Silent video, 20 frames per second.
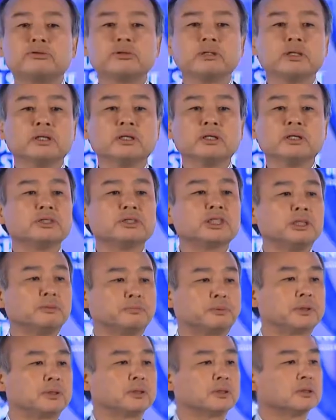trillion
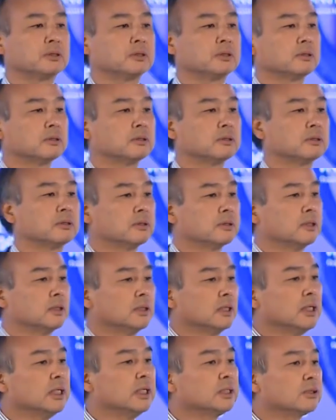chips
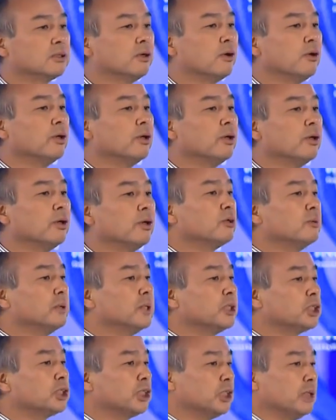is going to
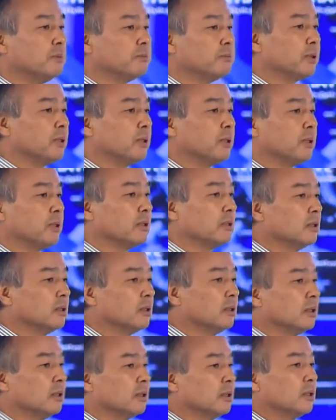be shipped
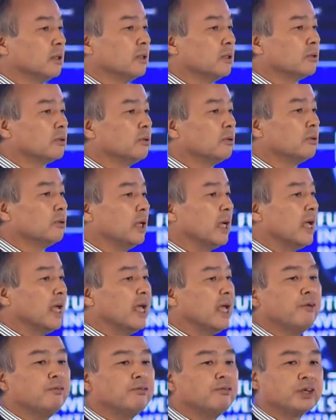to
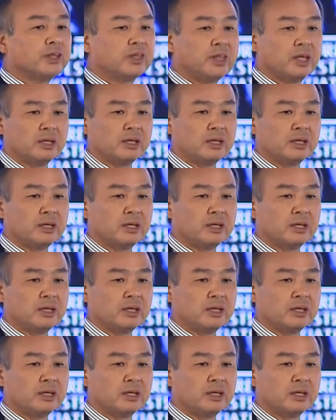everything.